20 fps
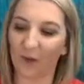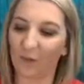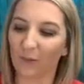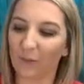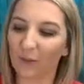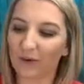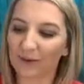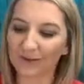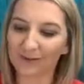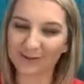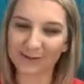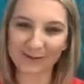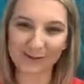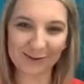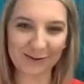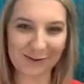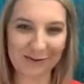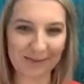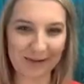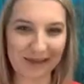We also
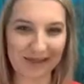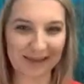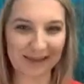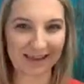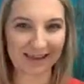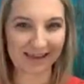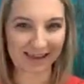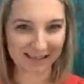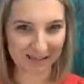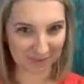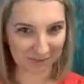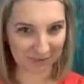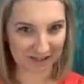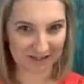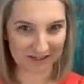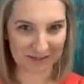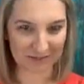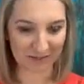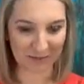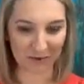talk about the KISS
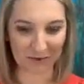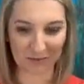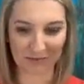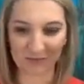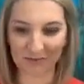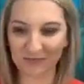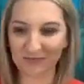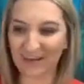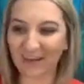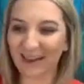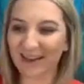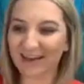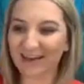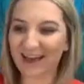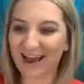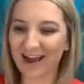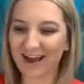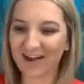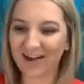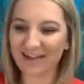principle.
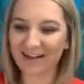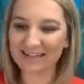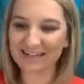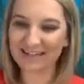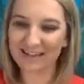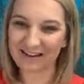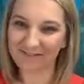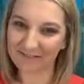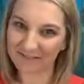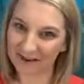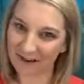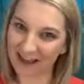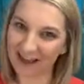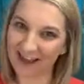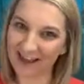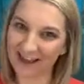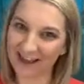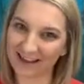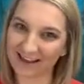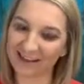Now, Jeff and
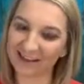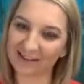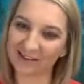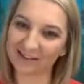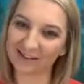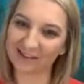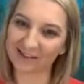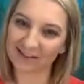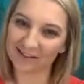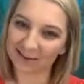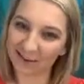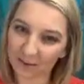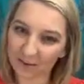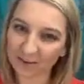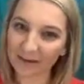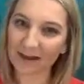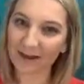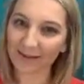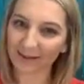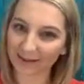I talk
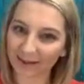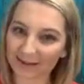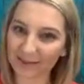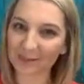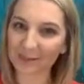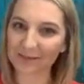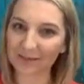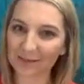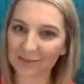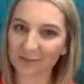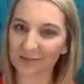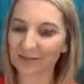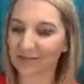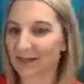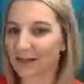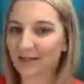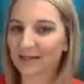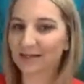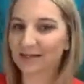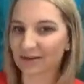about the KISS principle
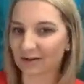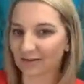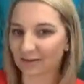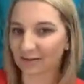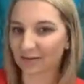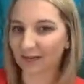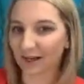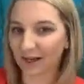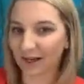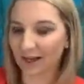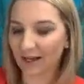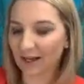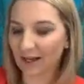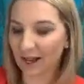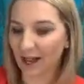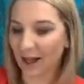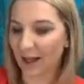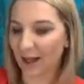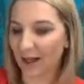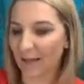slightly differently.
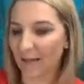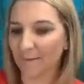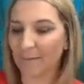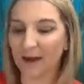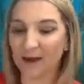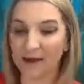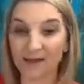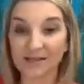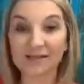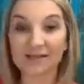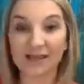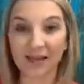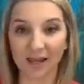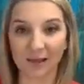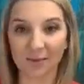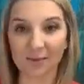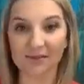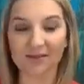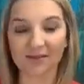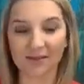Mine is
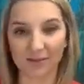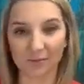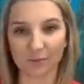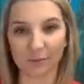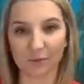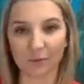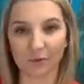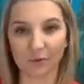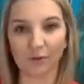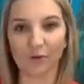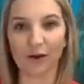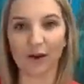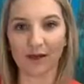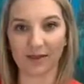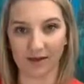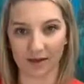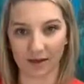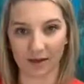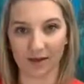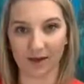keep it simple and
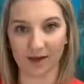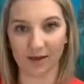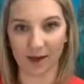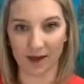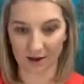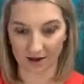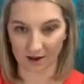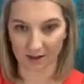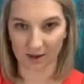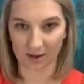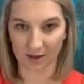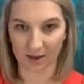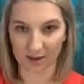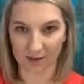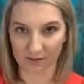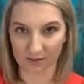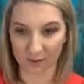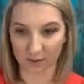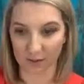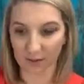then another
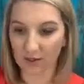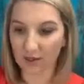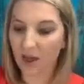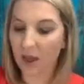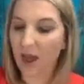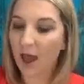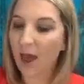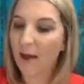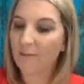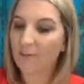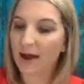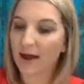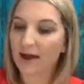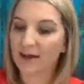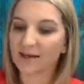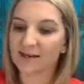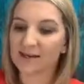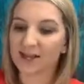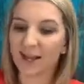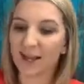S word,
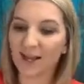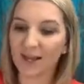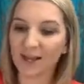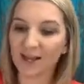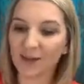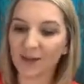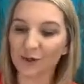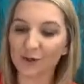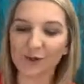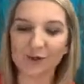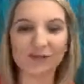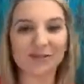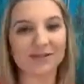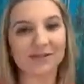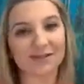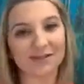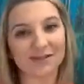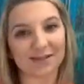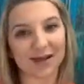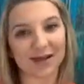but he
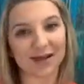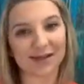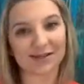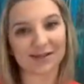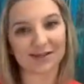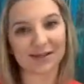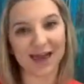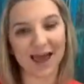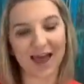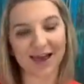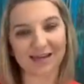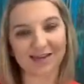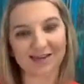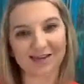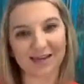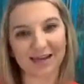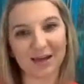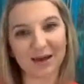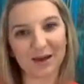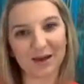uses it as
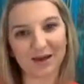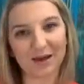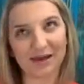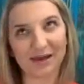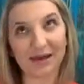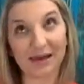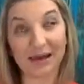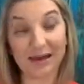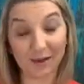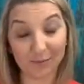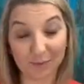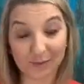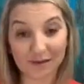keep